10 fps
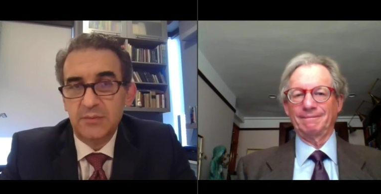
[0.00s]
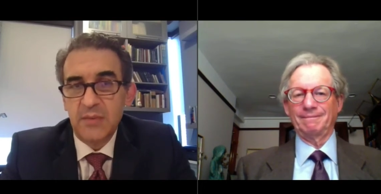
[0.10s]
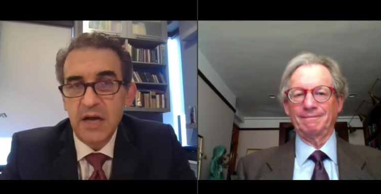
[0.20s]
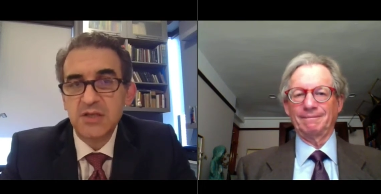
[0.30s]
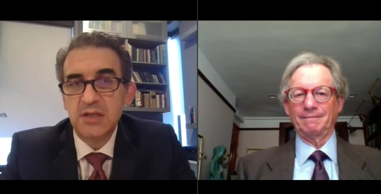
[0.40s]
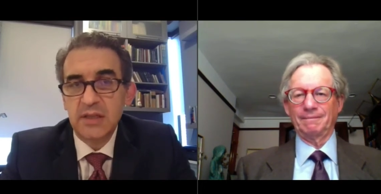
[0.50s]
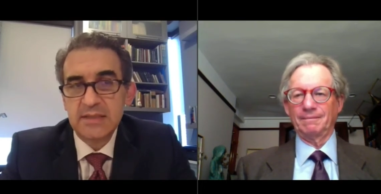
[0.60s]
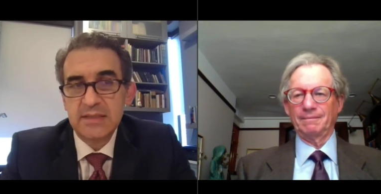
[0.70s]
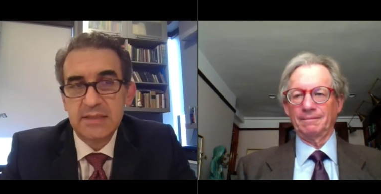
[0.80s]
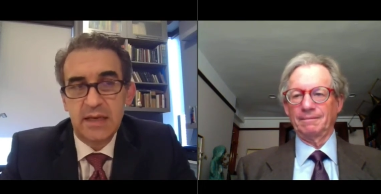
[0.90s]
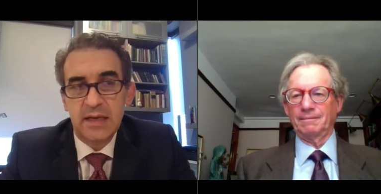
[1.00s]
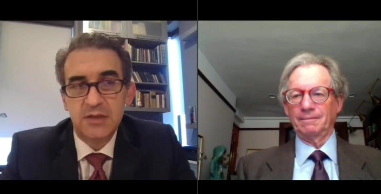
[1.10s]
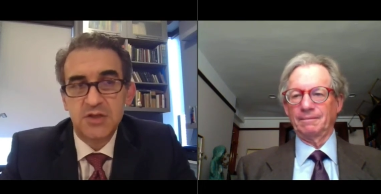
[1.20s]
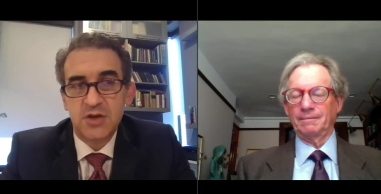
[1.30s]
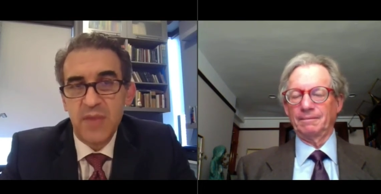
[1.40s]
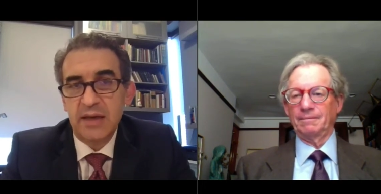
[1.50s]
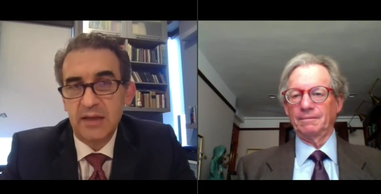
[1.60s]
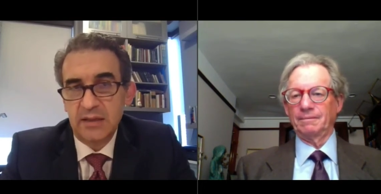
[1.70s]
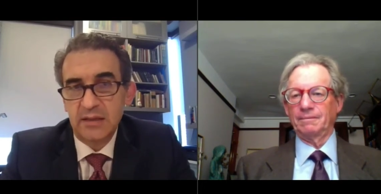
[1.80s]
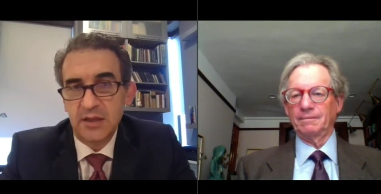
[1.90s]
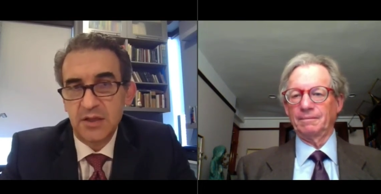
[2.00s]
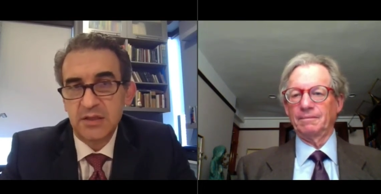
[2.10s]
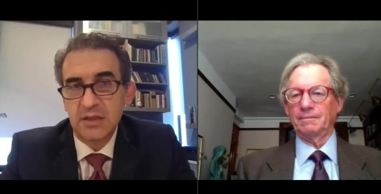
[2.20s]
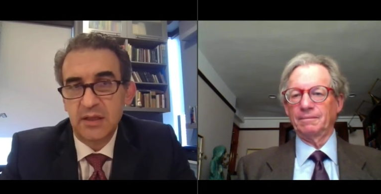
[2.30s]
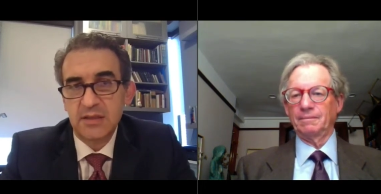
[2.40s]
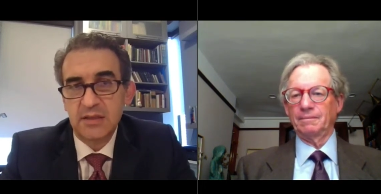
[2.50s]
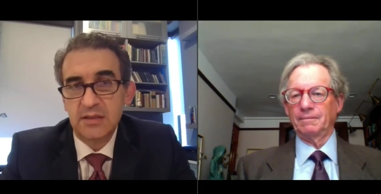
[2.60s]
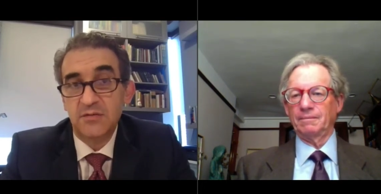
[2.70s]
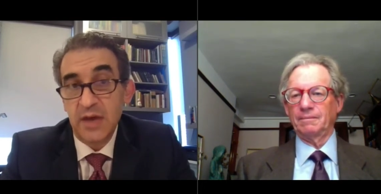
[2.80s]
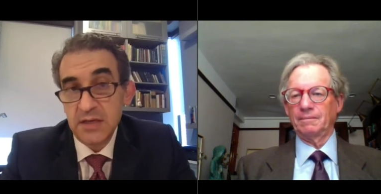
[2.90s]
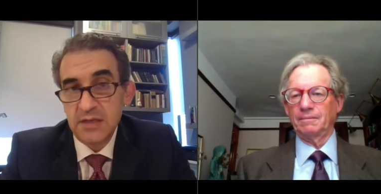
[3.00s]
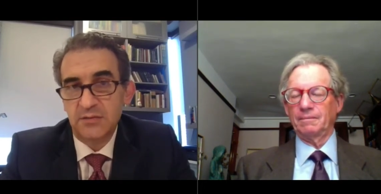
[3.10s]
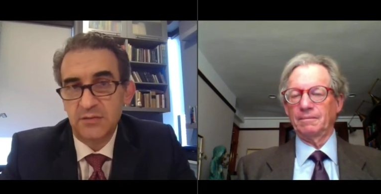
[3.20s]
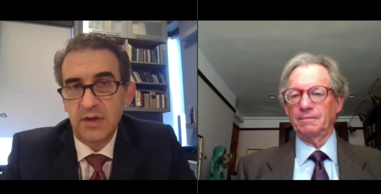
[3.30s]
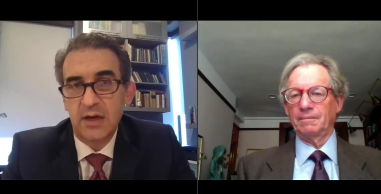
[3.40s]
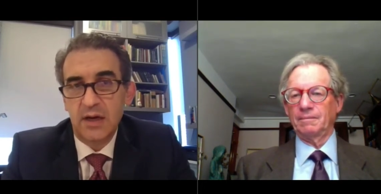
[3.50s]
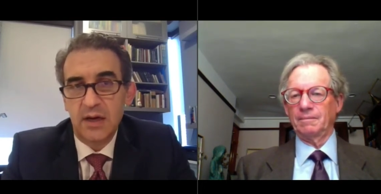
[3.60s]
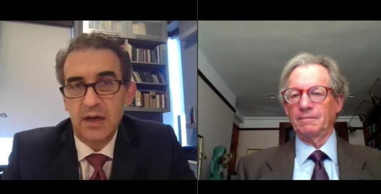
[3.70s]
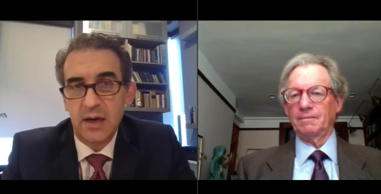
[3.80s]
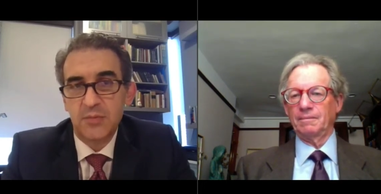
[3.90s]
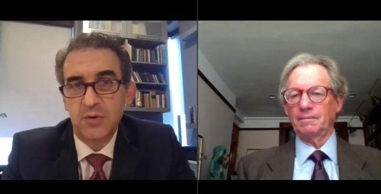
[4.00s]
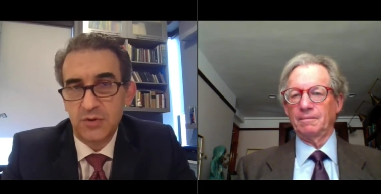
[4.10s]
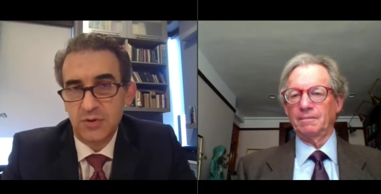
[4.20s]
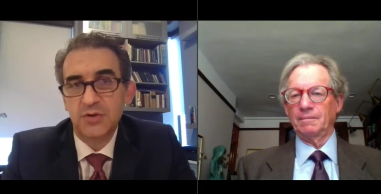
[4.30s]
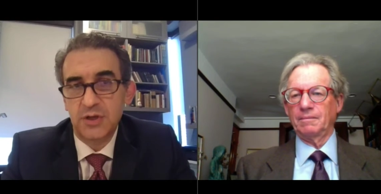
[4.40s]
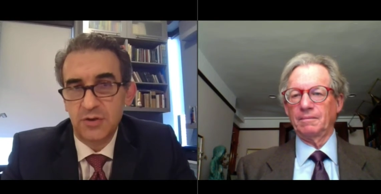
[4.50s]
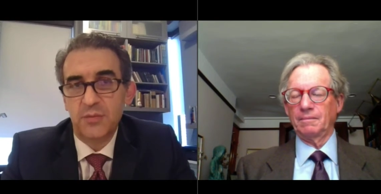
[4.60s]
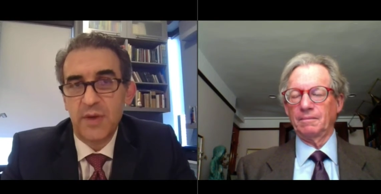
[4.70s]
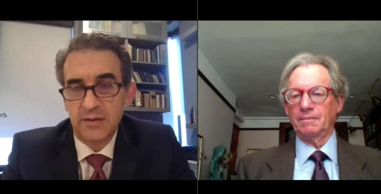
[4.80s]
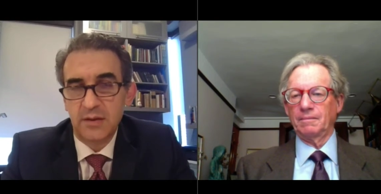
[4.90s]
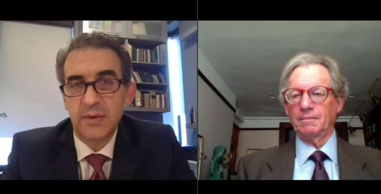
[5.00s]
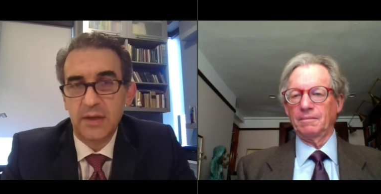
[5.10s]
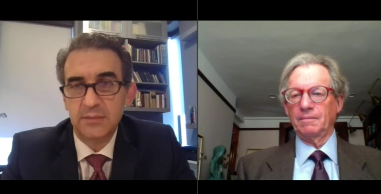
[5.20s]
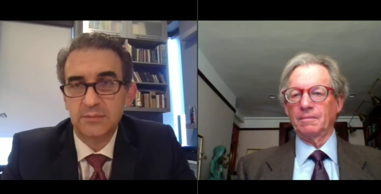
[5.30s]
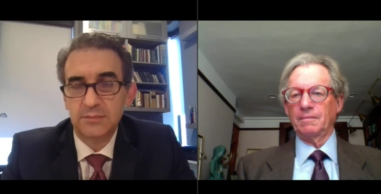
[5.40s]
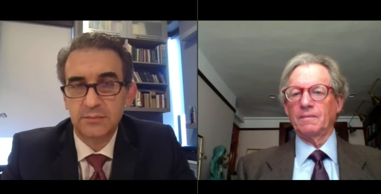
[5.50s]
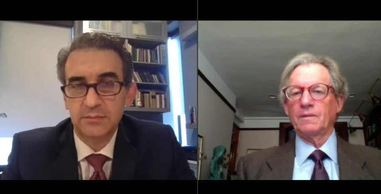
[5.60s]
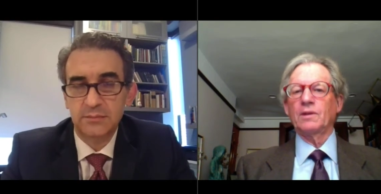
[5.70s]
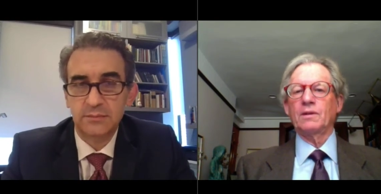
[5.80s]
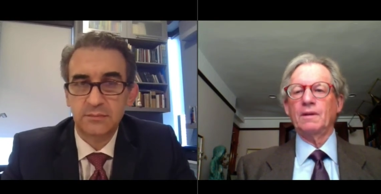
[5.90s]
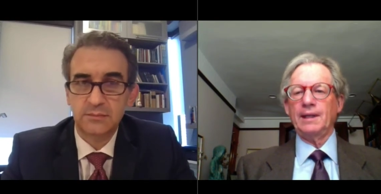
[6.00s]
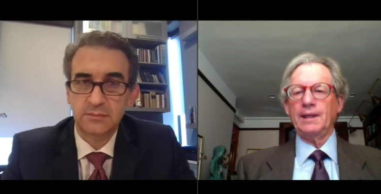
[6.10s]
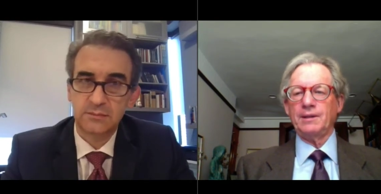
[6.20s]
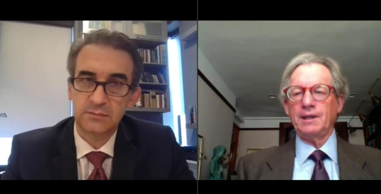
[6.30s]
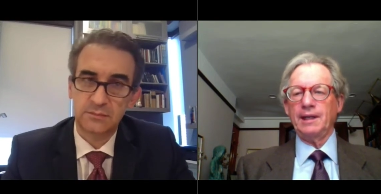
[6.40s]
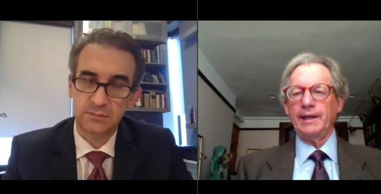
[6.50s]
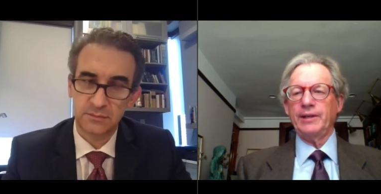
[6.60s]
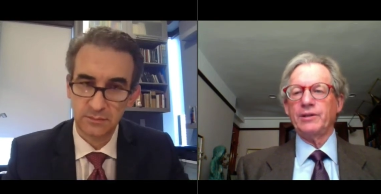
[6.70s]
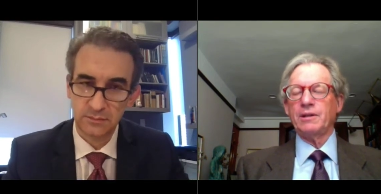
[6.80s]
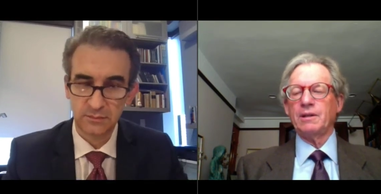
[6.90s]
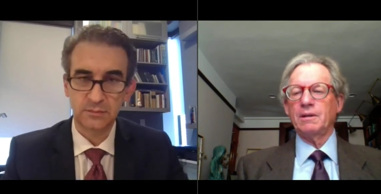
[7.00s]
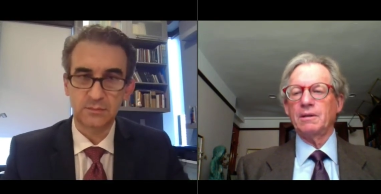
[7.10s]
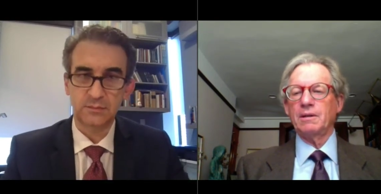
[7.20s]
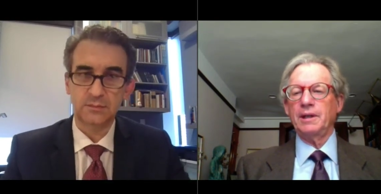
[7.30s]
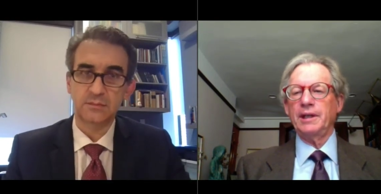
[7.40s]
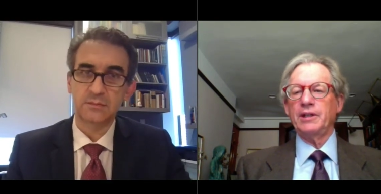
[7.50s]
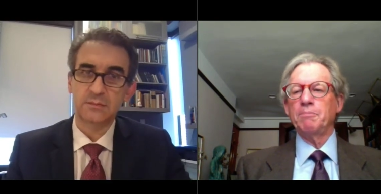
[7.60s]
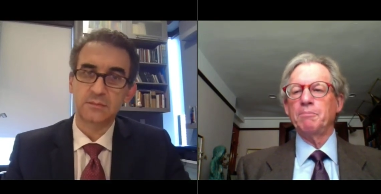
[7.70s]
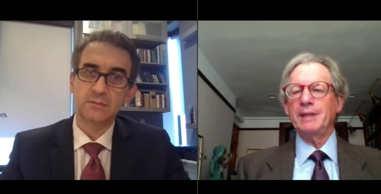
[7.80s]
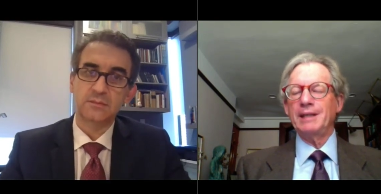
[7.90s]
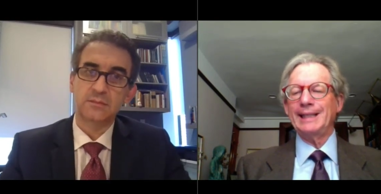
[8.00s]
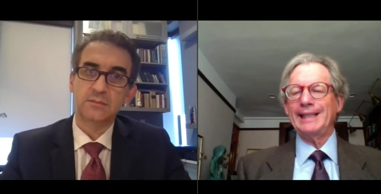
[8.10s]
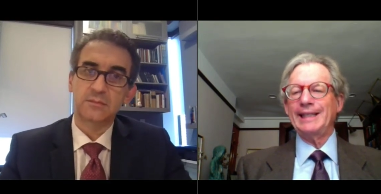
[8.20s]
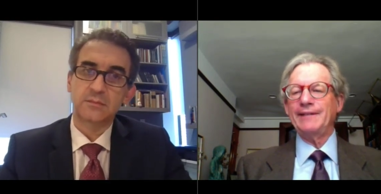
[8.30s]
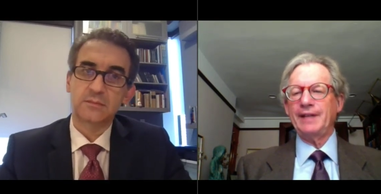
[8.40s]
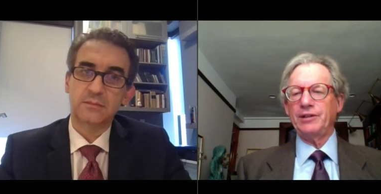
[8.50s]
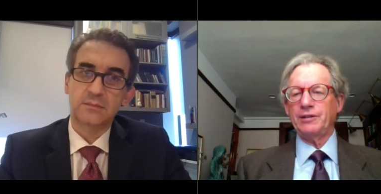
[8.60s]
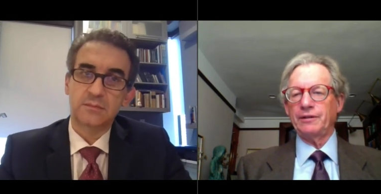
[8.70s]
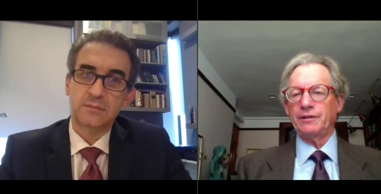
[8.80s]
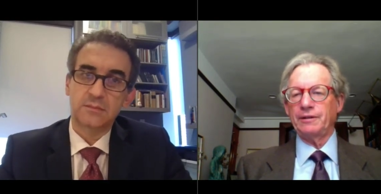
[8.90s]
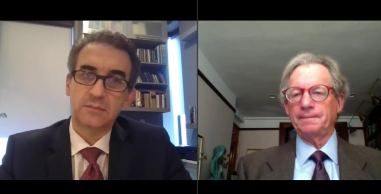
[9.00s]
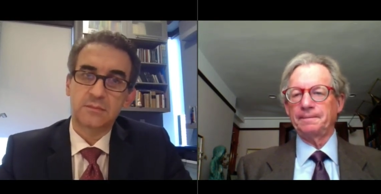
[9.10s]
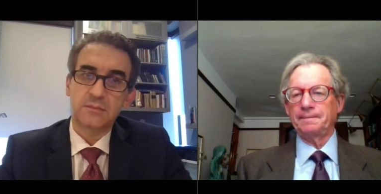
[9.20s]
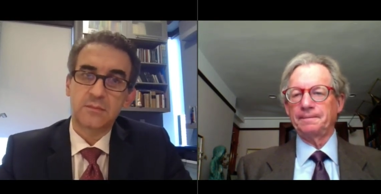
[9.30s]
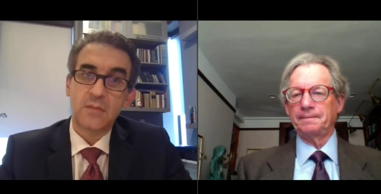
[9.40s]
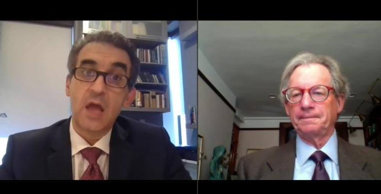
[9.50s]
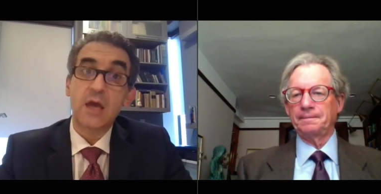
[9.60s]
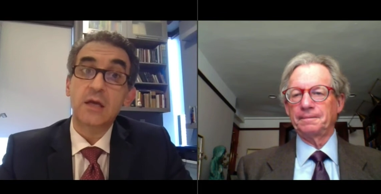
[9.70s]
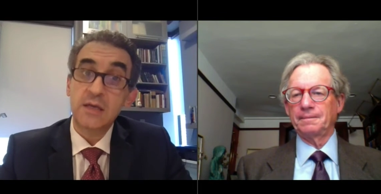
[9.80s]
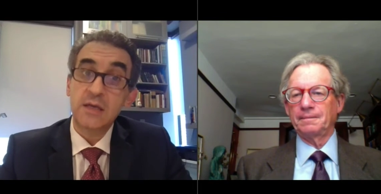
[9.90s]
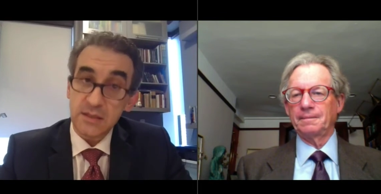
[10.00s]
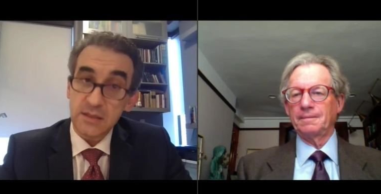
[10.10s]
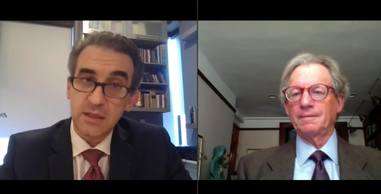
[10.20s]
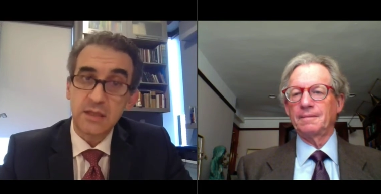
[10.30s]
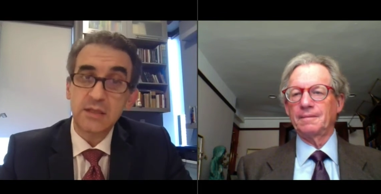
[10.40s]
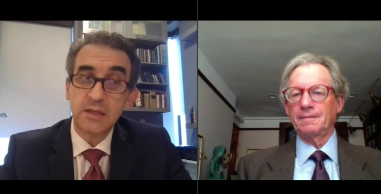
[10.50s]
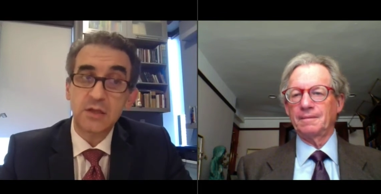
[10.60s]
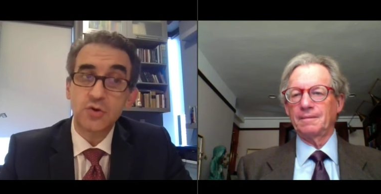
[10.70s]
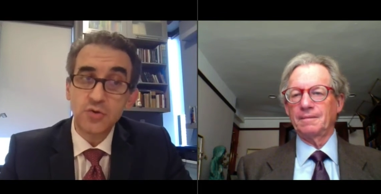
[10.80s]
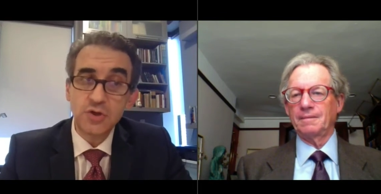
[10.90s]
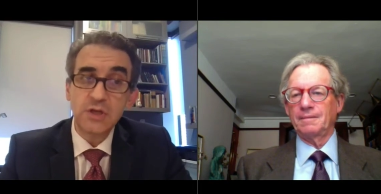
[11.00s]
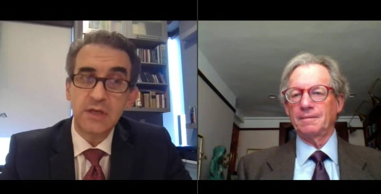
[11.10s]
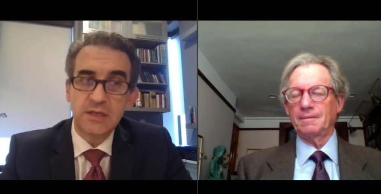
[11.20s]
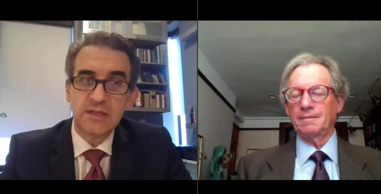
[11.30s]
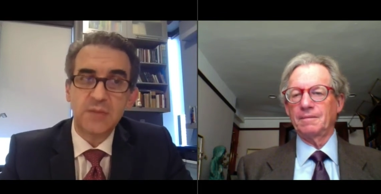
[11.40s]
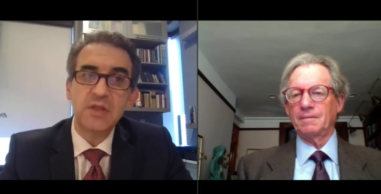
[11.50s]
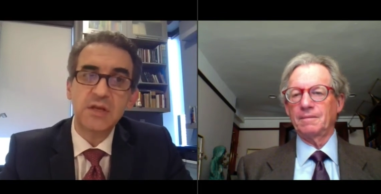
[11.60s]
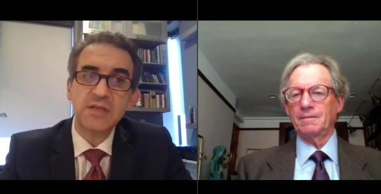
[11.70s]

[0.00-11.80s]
Speaker 1: much less uh, traumatic and less less invasive uh, uh, approach to treat neuropathic pain.
Speaker 2: So that's key. It's it's minimally invasive.
Speaker 1: Yes, it, it usually is. I mean,